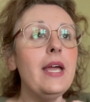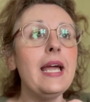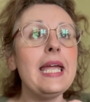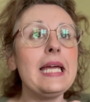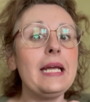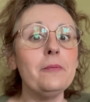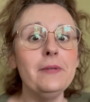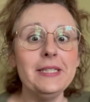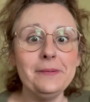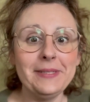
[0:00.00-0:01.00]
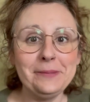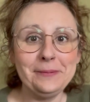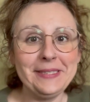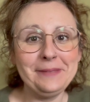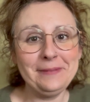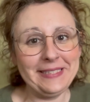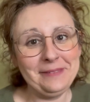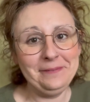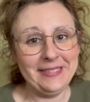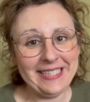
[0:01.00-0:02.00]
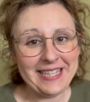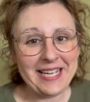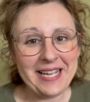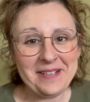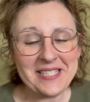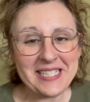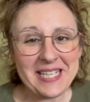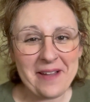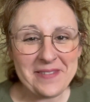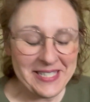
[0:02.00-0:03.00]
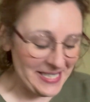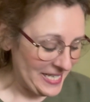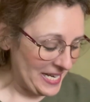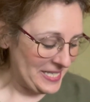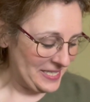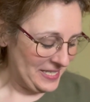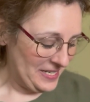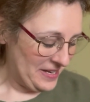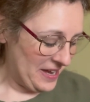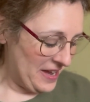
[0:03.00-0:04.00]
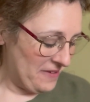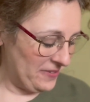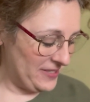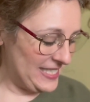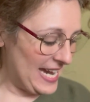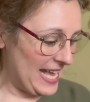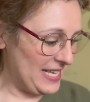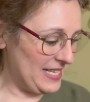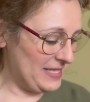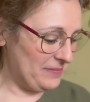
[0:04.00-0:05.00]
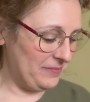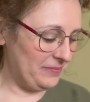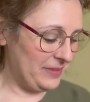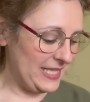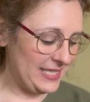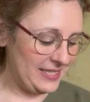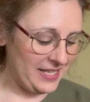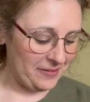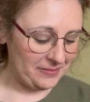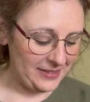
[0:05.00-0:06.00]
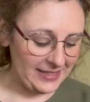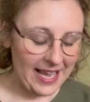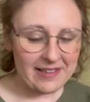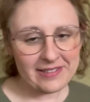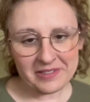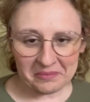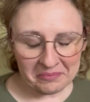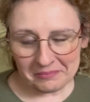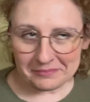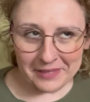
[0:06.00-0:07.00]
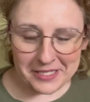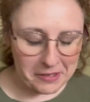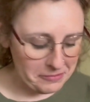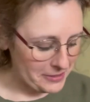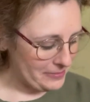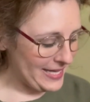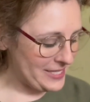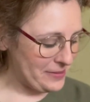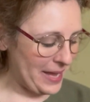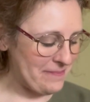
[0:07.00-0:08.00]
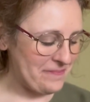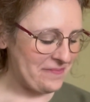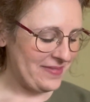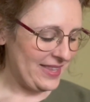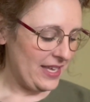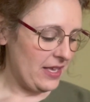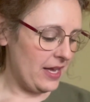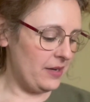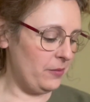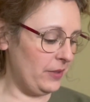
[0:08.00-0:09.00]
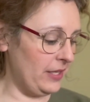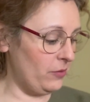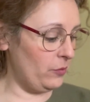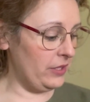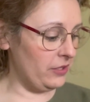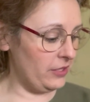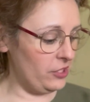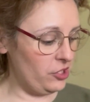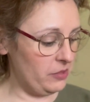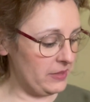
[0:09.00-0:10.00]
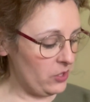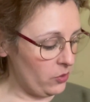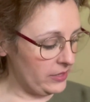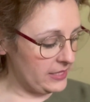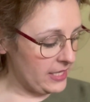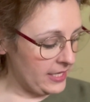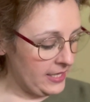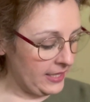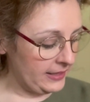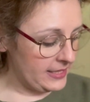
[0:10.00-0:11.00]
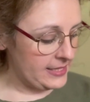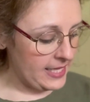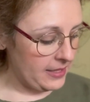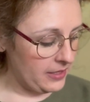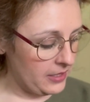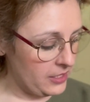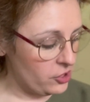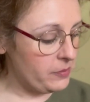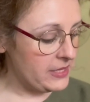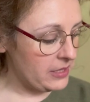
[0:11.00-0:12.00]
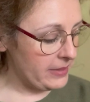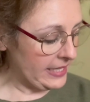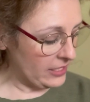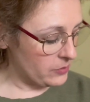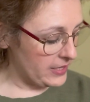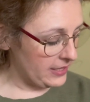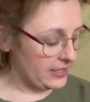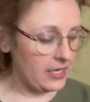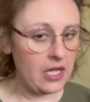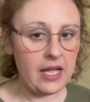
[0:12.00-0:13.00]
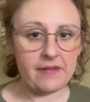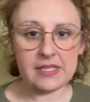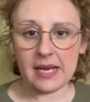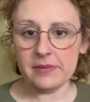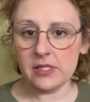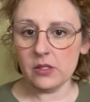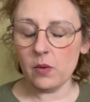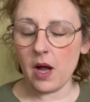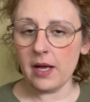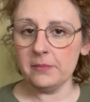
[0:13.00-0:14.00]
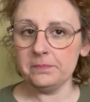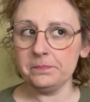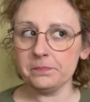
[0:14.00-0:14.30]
And I really, really, really, really, really thought I was going to have this done for today. But, alas, I don't. That's okay. It should be totally done. And then at least it should be done by next week. And then I'll have time to